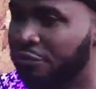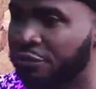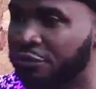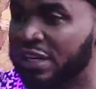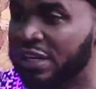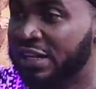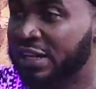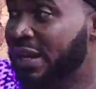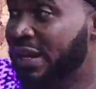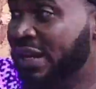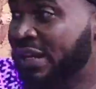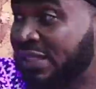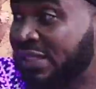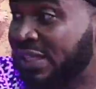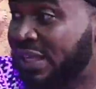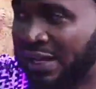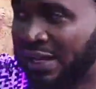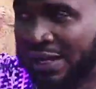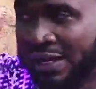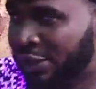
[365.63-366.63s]
for the next
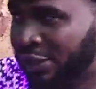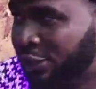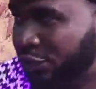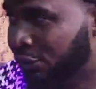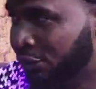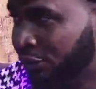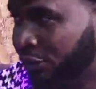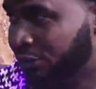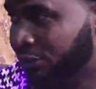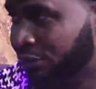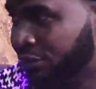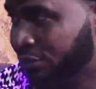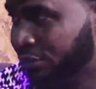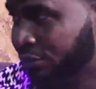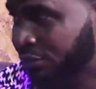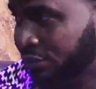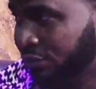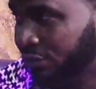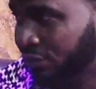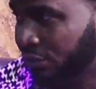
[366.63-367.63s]
election.
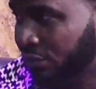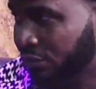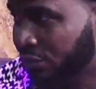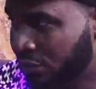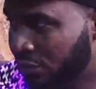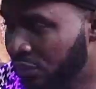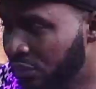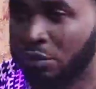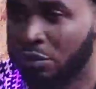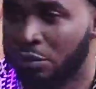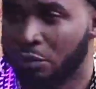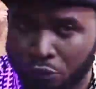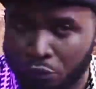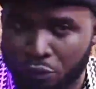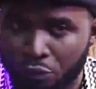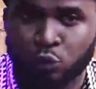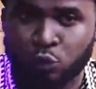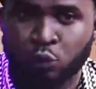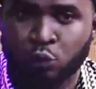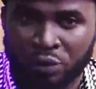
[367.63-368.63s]
What